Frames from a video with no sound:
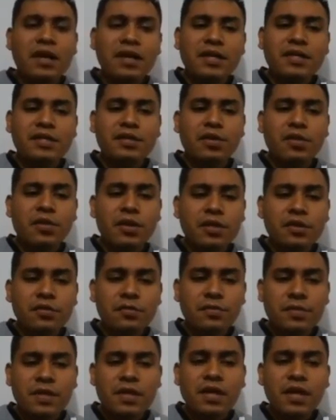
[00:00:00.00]
is going to
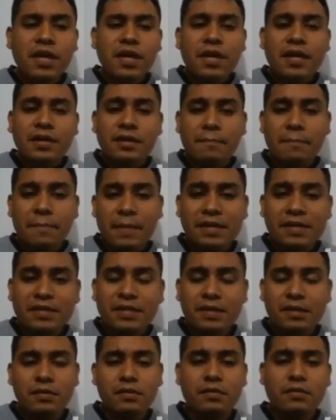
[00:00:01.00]
be the
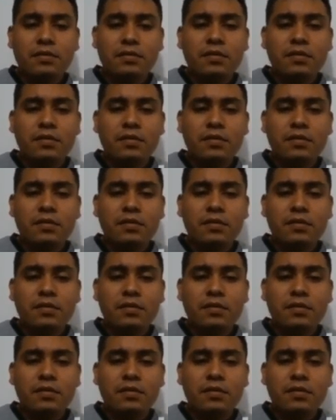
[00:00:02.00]
pencil.